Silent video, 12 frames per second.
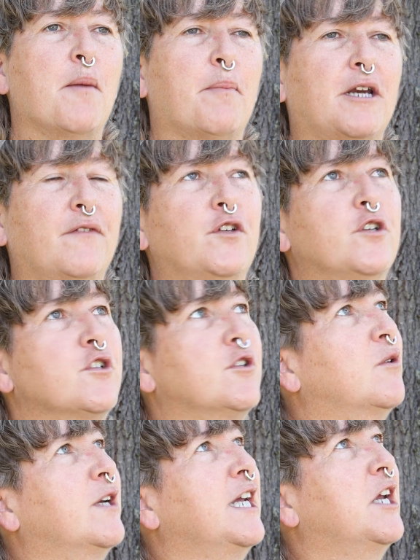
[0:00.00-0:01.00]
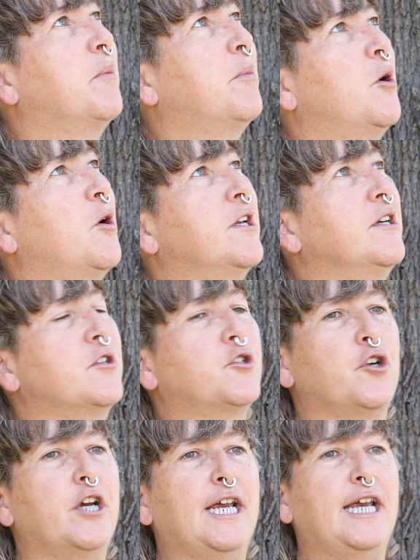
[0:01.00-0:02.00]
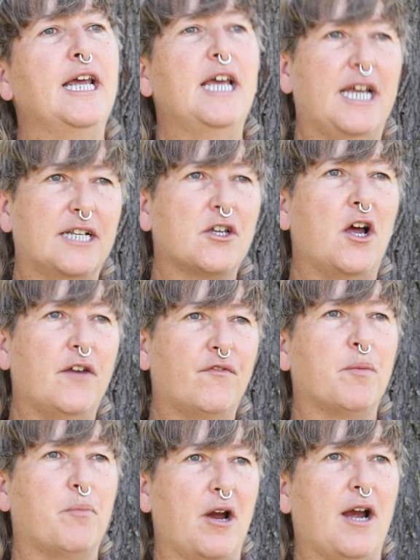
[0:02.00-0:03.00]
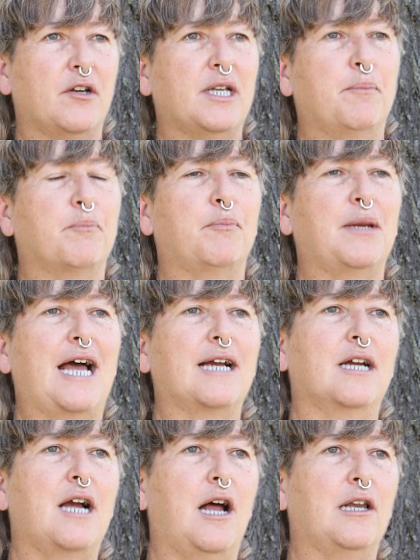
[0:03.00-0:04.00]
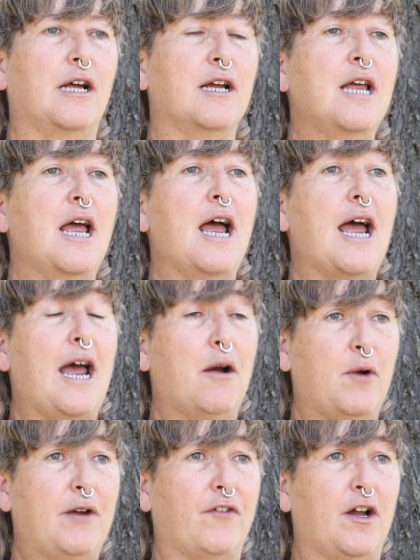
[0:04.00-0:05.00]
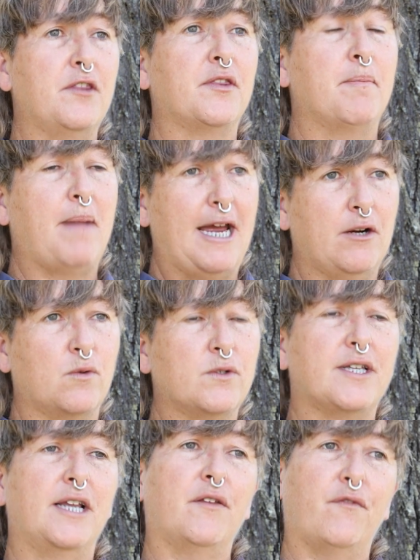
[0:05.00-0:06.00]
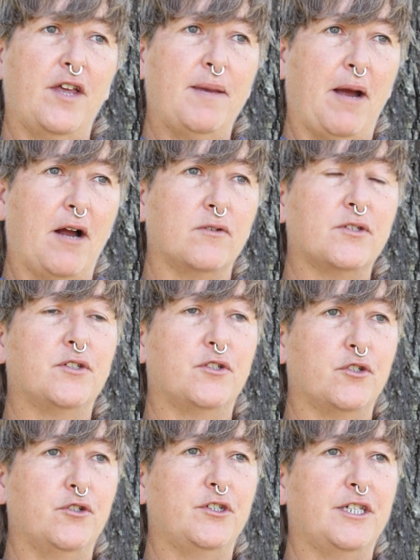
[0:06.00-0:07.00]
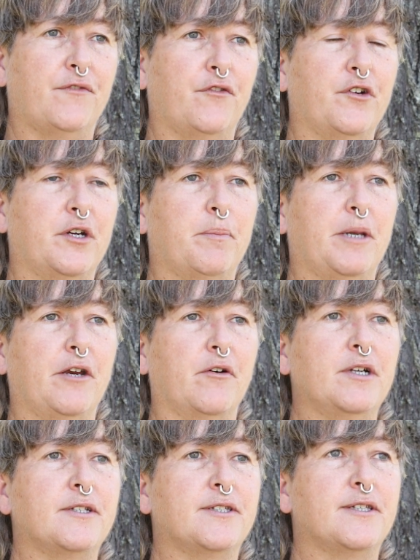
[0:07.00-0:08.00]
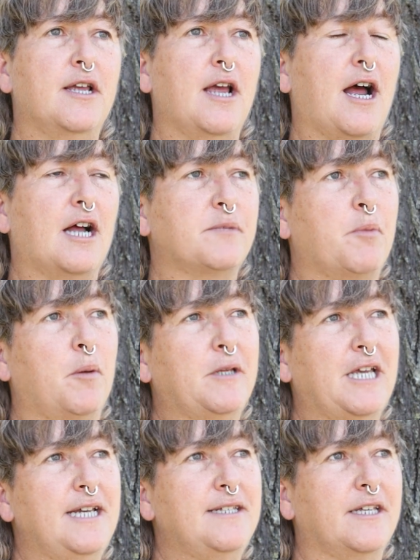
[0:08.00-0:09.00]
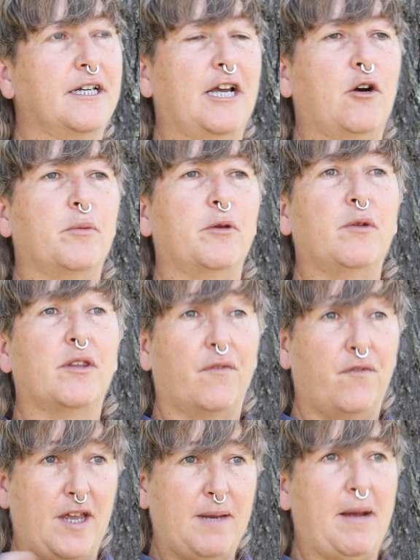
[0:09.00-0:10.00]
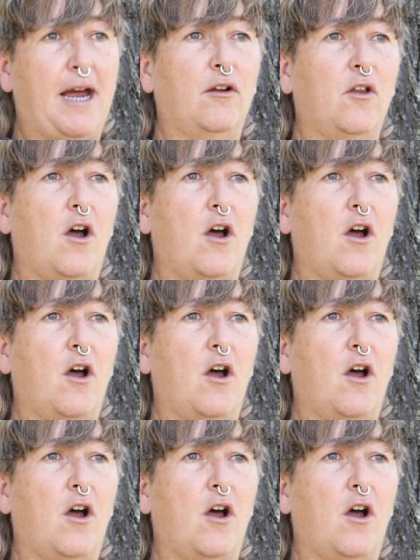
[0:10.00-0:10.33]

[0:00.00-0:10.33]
But if you're just looking at a bird in a tree, it's kind of a browny black colour. However, the males and the females do differ in appearance. It's probably easier to help you with the female